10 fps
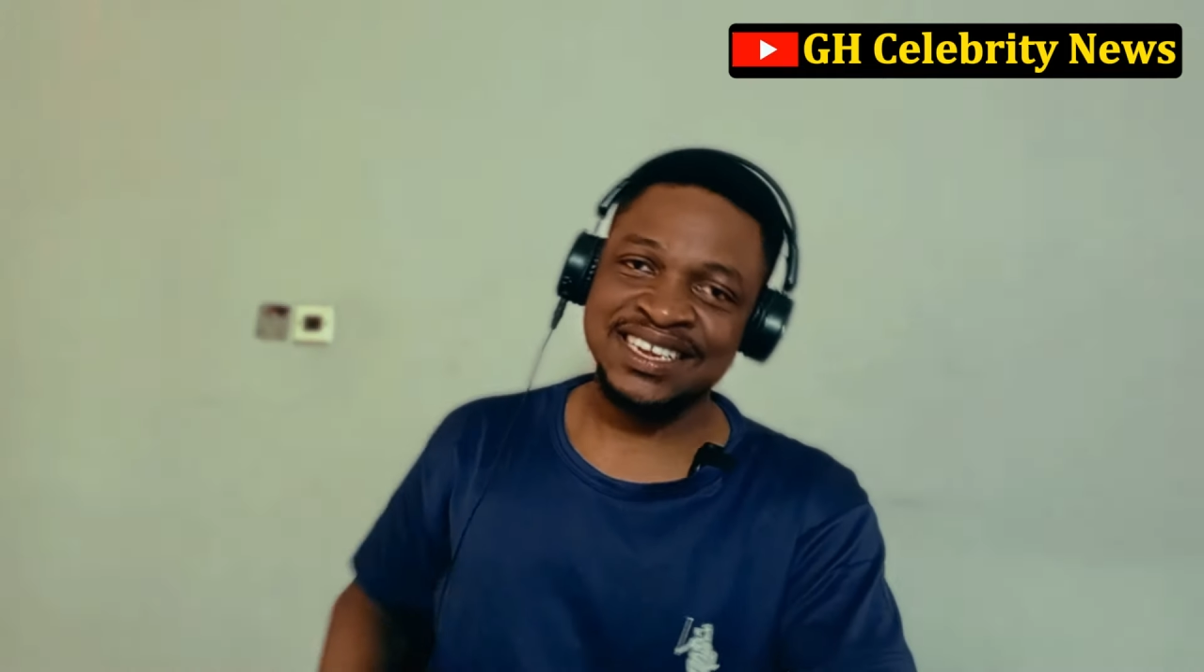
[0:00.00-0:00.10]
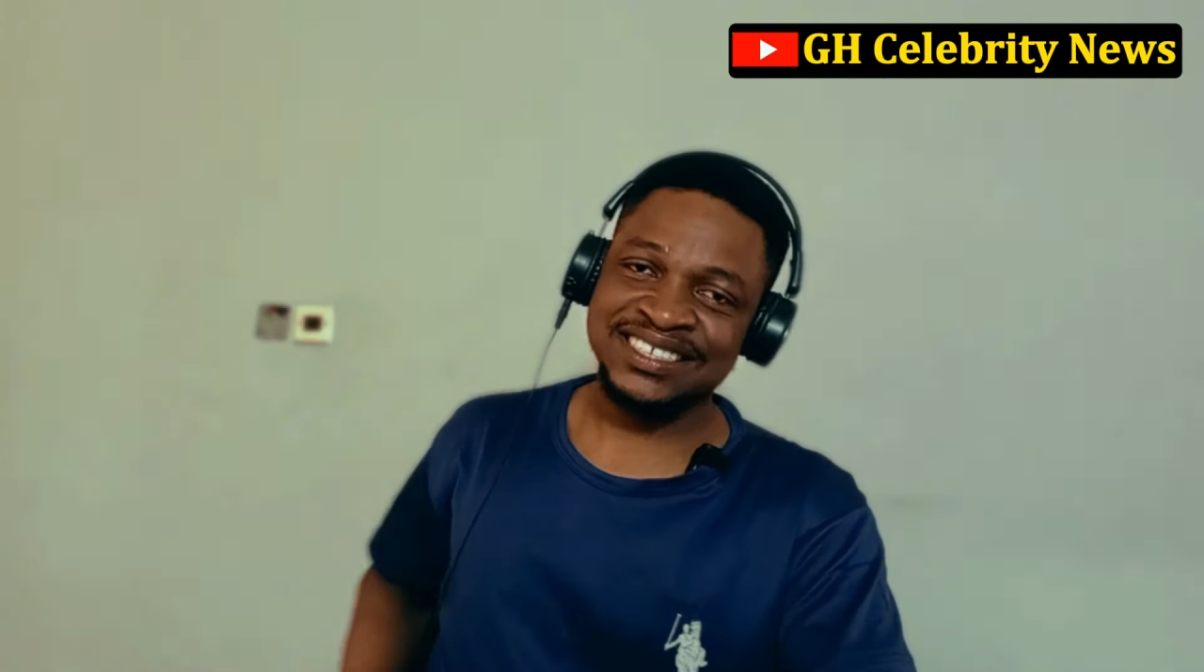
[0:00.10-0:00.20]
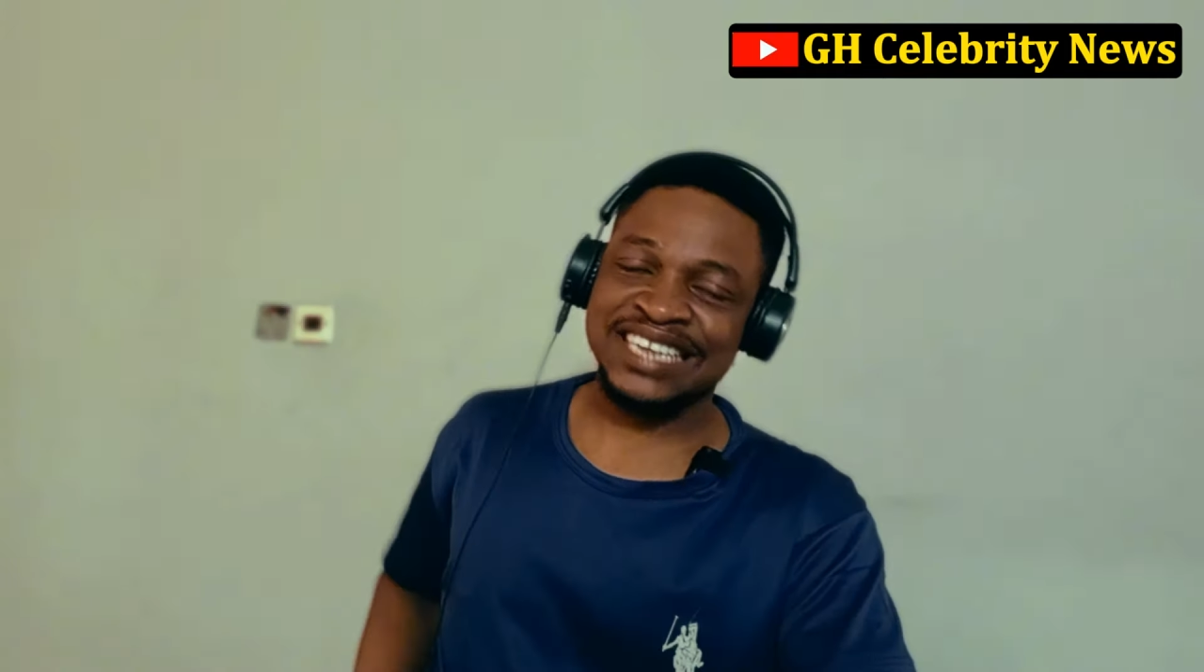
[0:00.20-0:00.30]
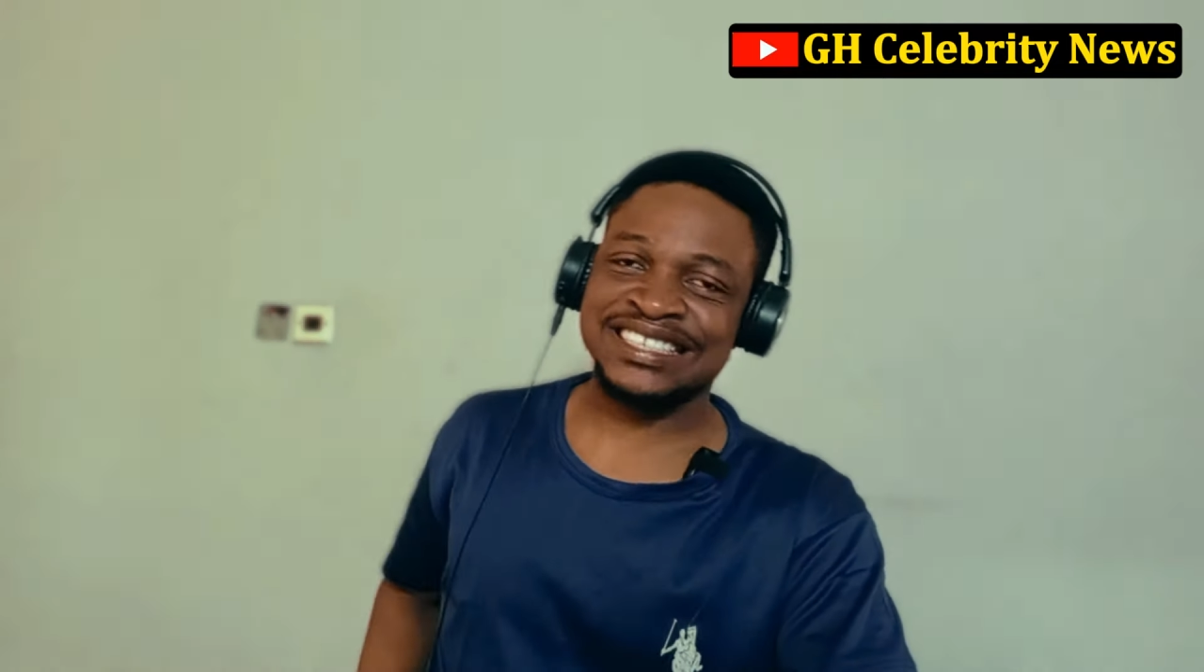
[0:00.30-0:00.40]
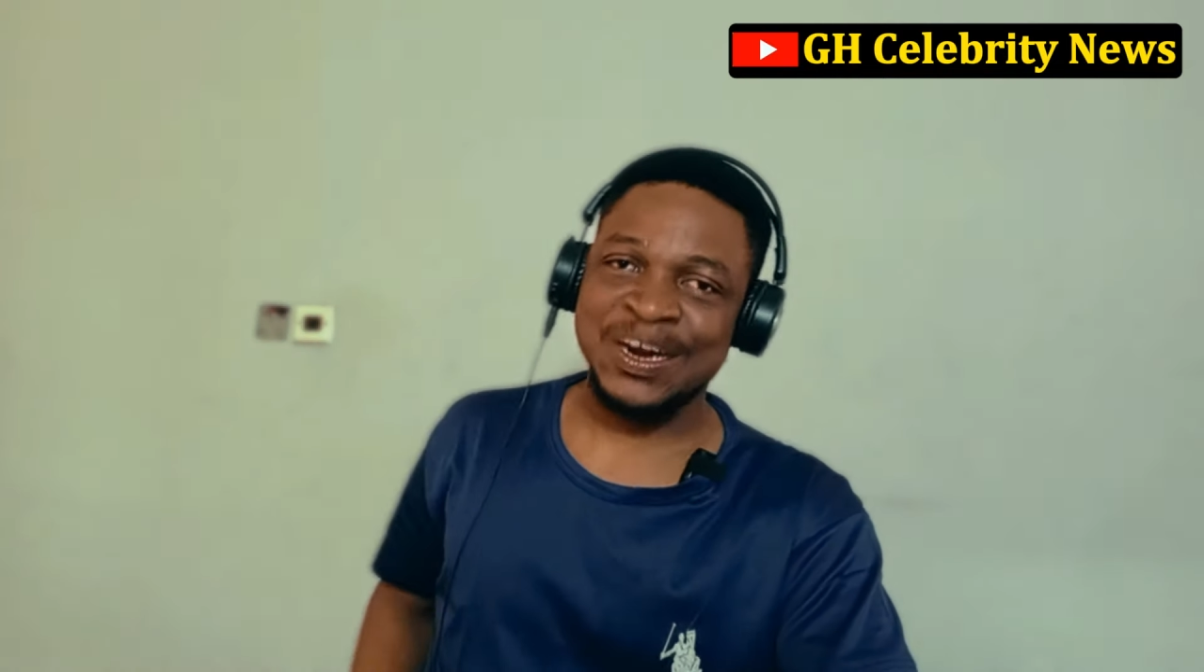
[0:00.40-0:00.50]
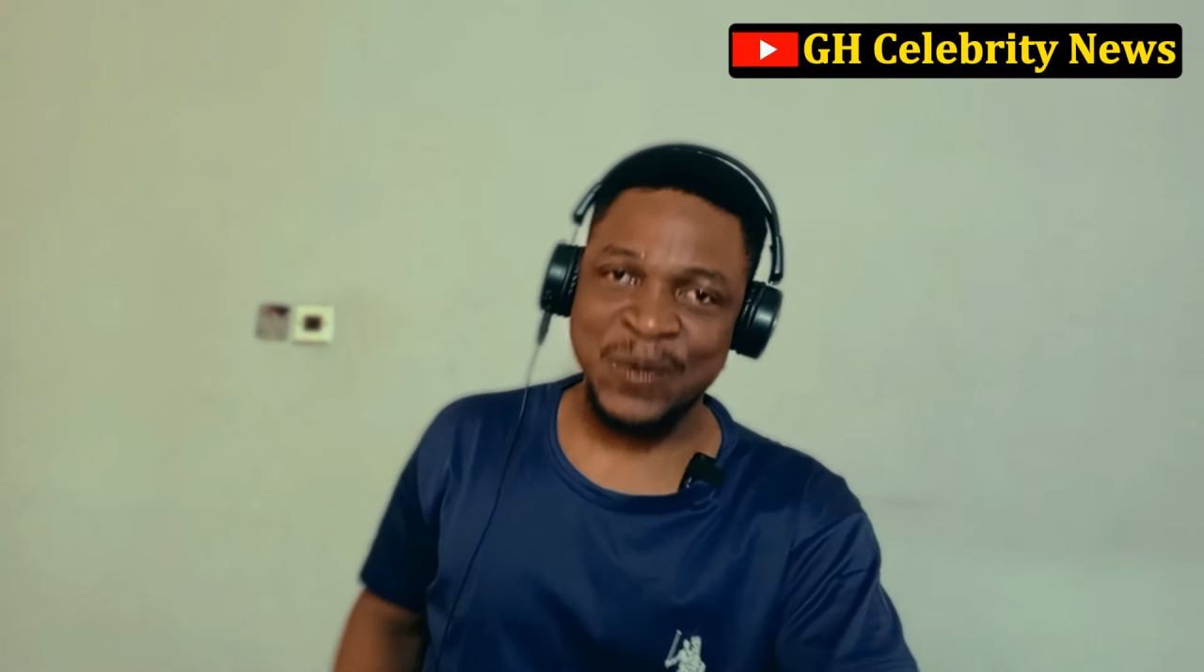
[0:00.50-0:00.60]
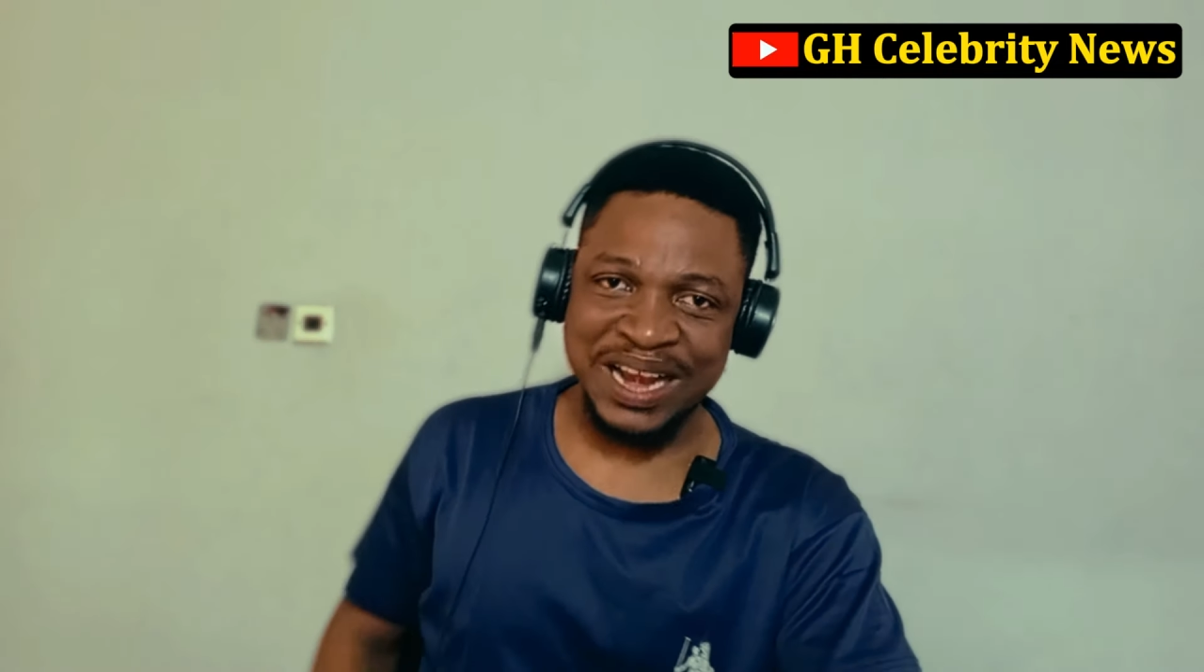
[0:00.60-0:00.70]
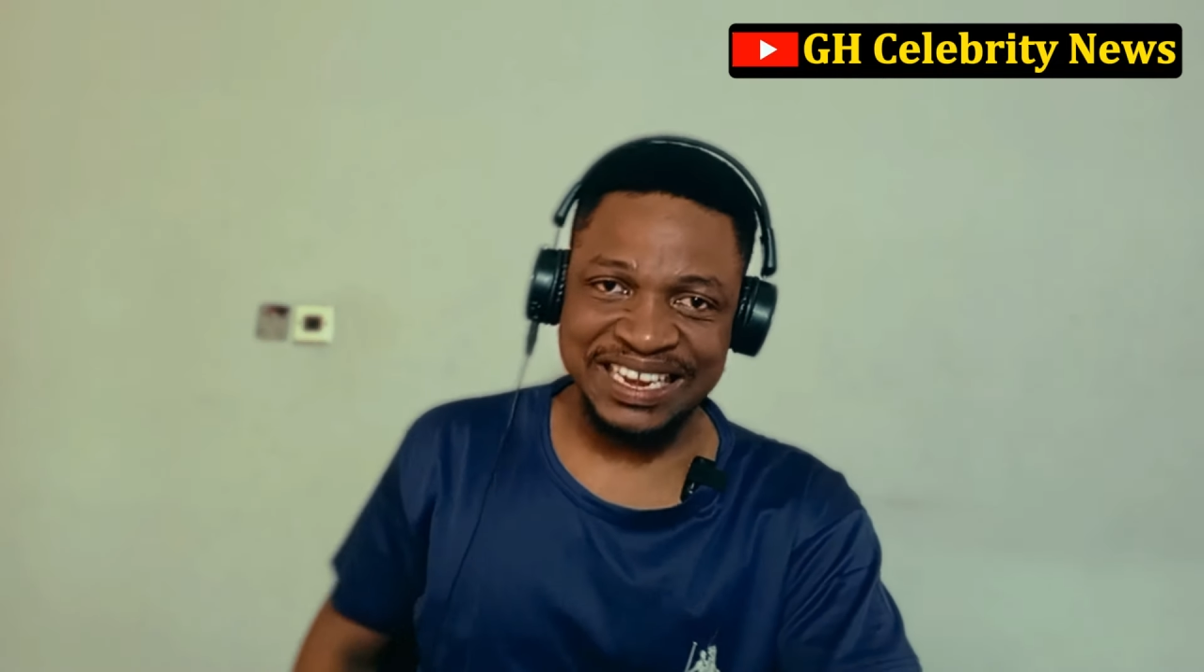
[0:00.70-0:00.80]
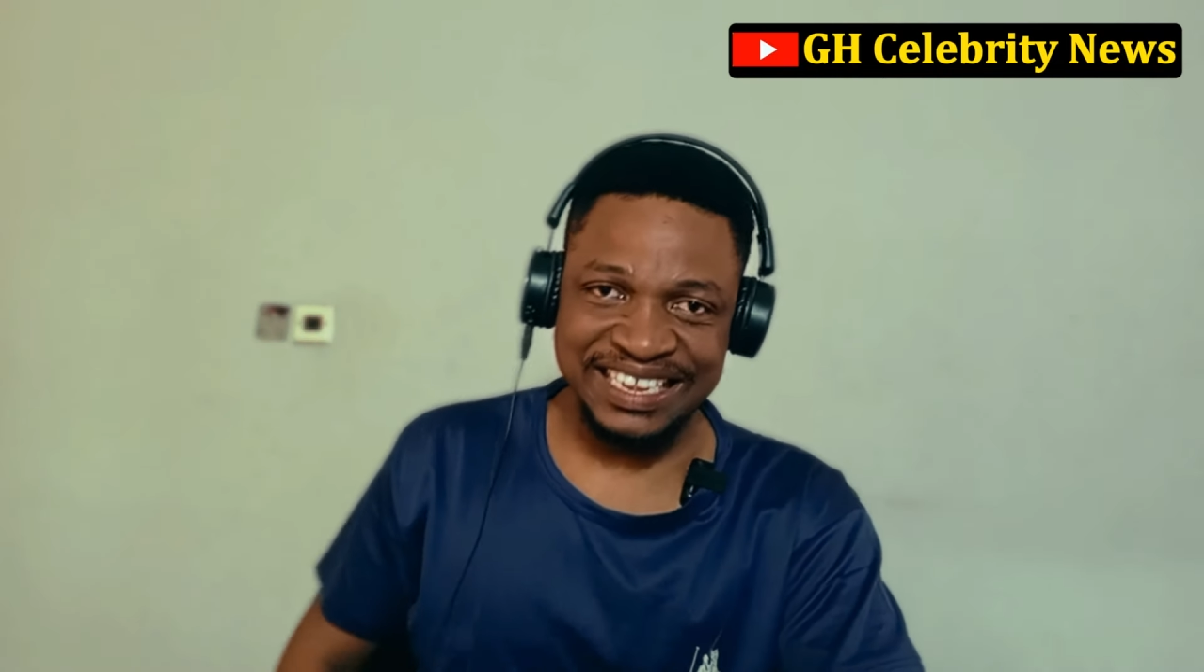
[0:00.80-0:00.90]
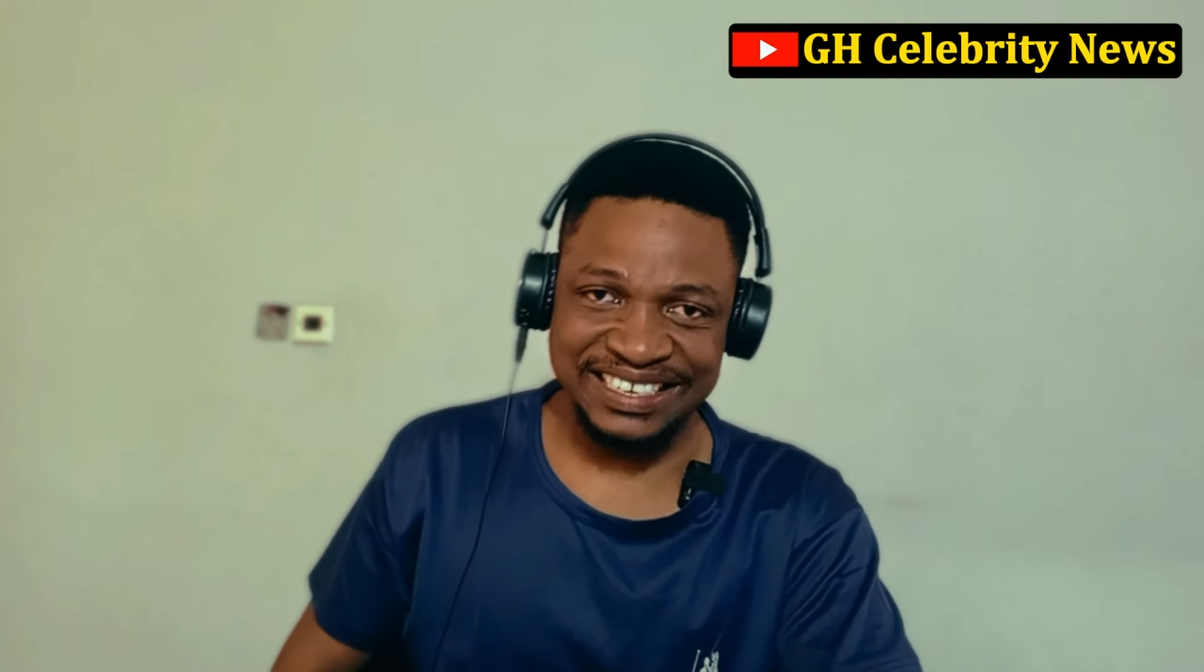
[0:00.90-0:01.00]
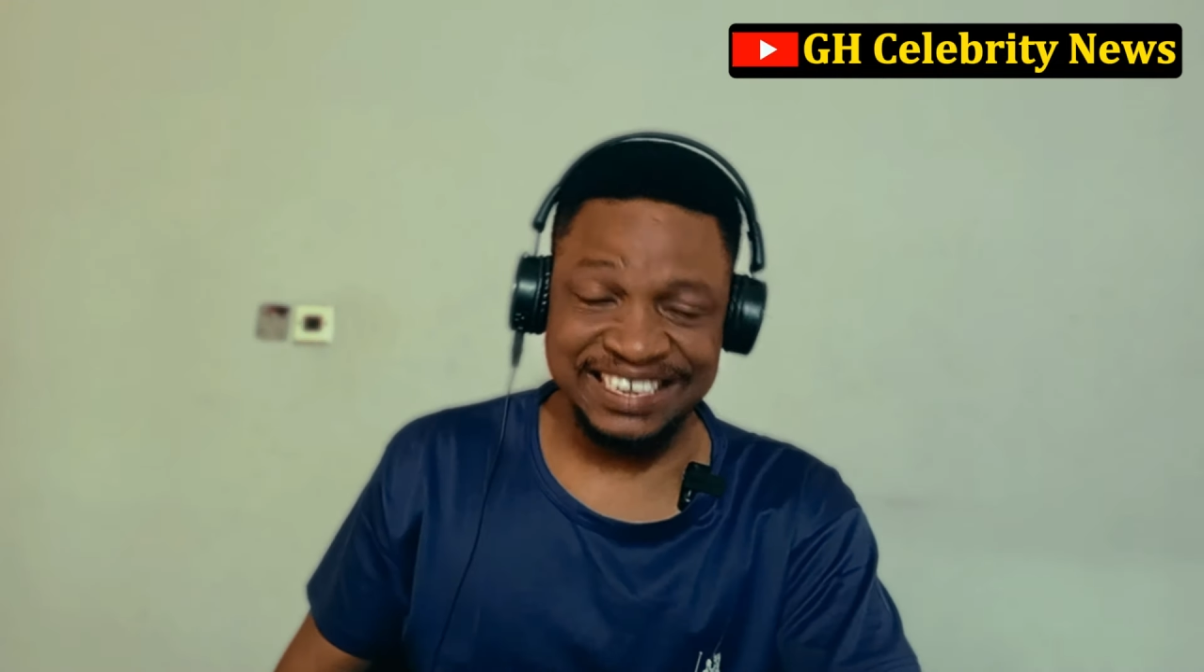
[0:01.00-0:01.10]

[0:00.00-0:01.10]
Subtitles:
Shatta Wale,